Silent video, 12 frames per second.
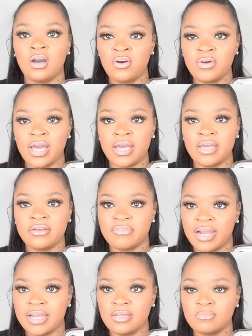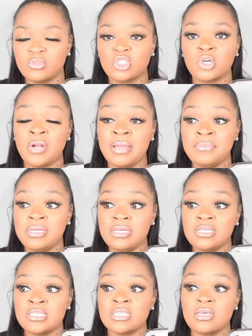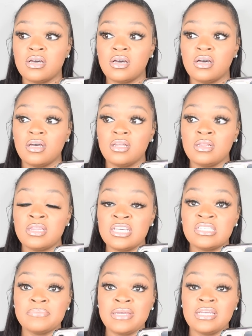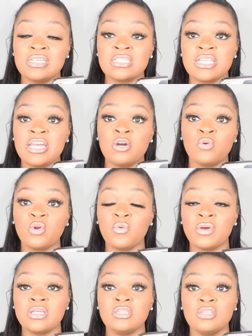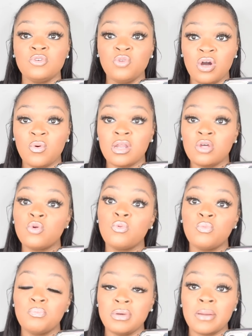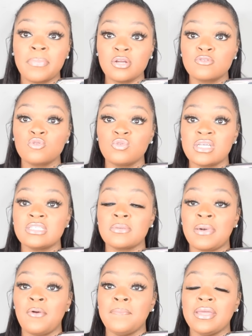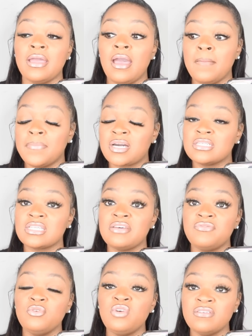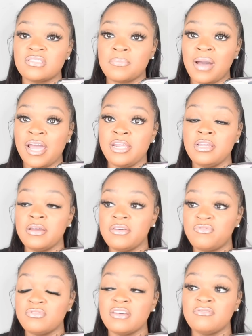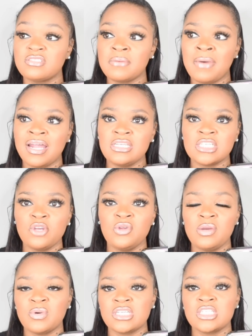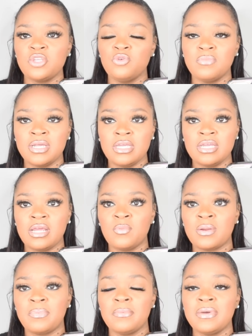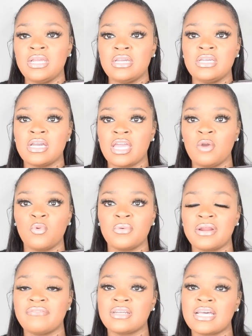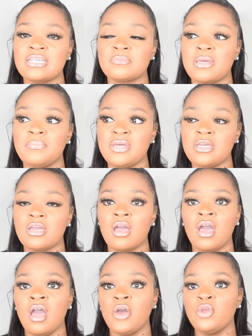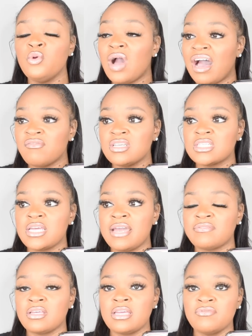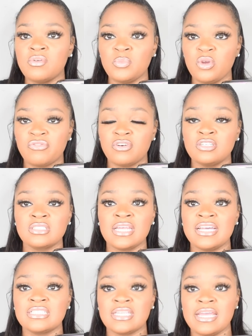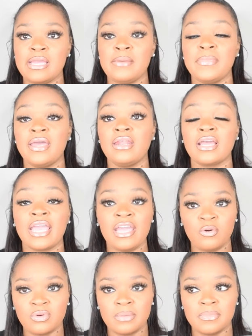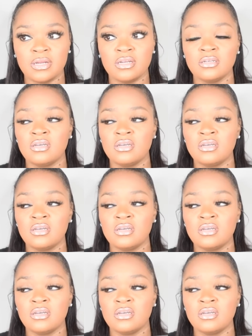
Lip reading: Okay, right? So that means this man is now knowing, you know, a little bit of personal things about me. Because if you give somebody, if somebody tell you they want to send you money and they want to put money in your account or whatever the case may be, you obviously have to give them your first, last name and account number.